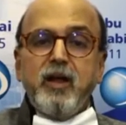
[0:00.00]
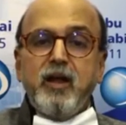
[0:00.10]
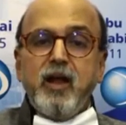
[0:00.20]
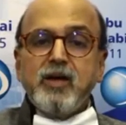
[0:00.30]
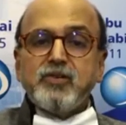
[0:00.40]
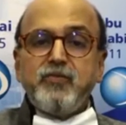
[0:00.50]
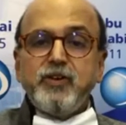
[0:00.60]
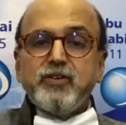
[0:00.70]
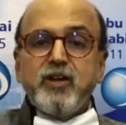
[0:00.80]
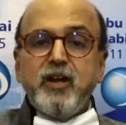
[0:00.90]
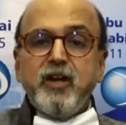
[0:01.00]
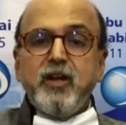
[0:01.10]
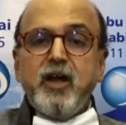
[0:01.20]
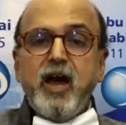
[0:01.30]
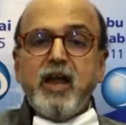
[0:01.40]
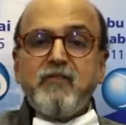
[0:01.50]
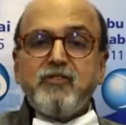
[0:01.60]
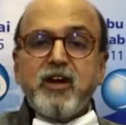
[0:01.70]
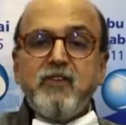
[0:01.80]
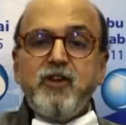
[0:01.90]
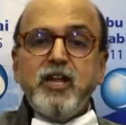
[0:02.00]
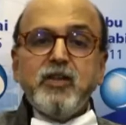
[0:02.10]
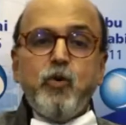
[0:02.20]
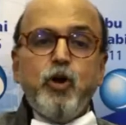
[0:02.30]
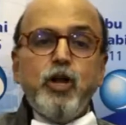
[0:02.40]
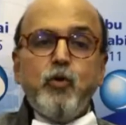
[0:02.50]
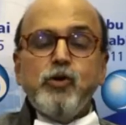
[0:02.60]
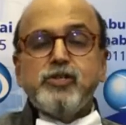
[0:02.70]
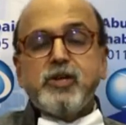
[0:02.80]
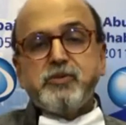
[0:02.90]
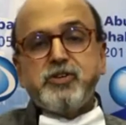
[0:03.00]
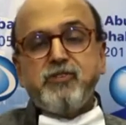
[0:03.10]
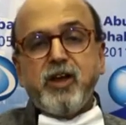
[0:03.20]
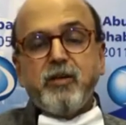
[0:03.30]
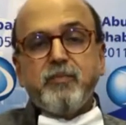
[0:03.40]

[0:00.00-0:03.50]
last fiscal and after converting the wholly owned subsidiary.